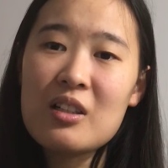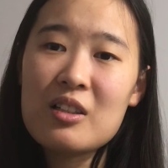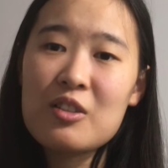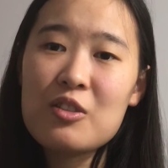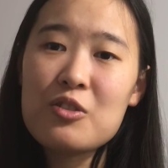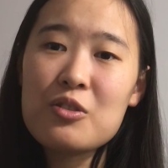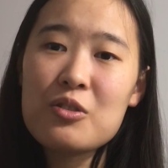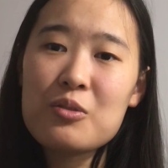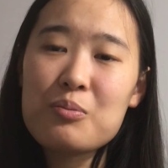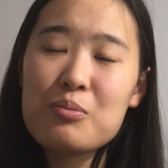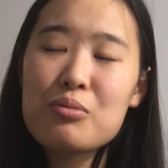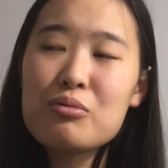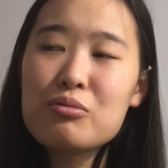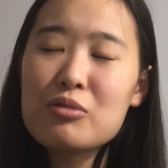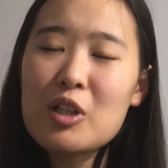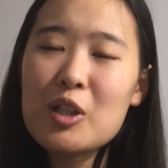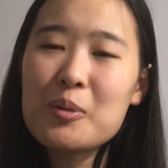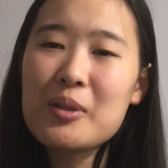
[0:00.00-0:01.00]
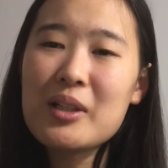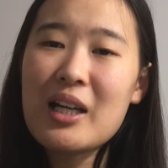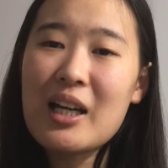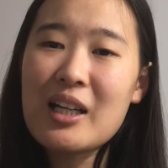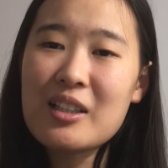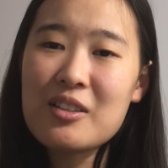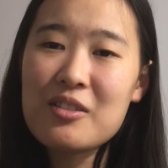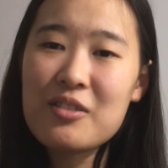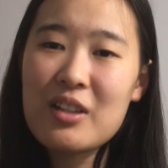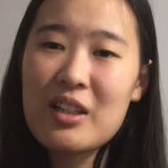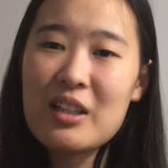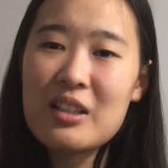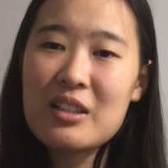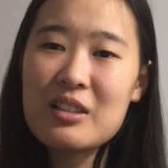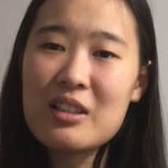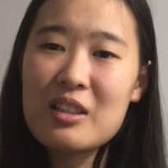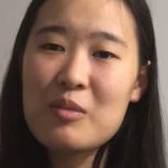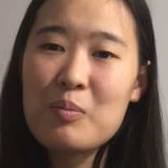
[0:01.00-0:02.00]
and you should probably
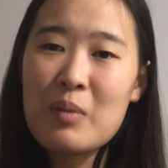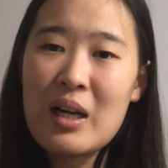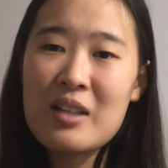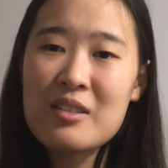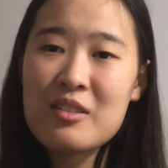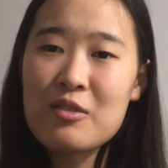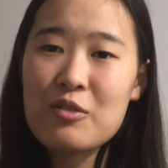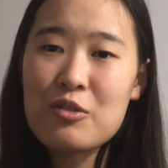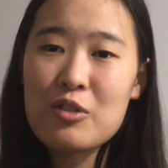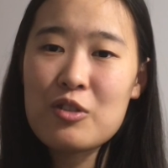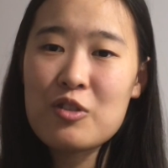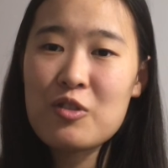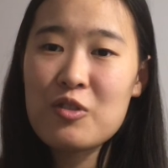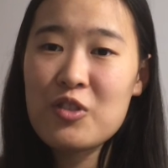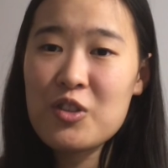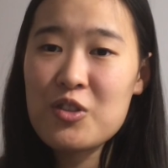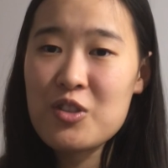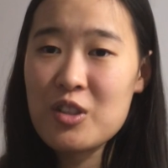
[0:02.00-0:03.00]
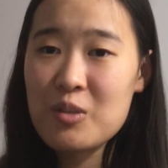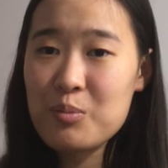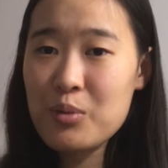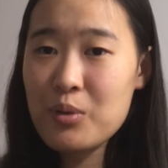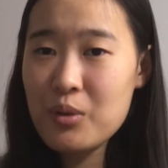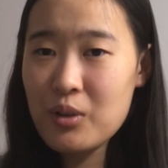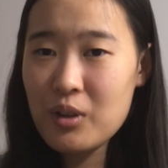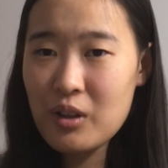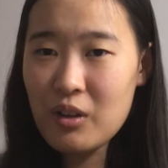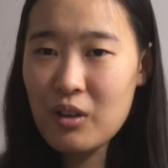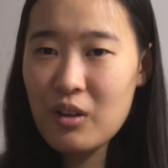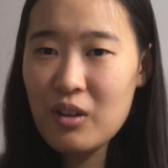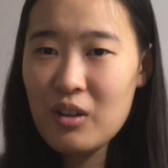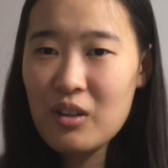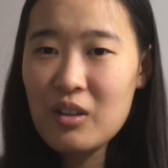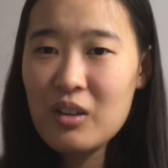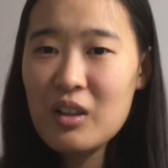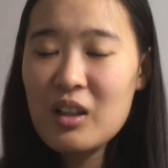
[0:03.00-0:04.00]
activate the massive transfusion
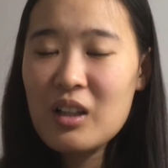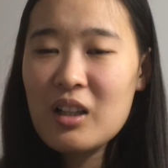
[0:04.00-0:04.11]
protocol.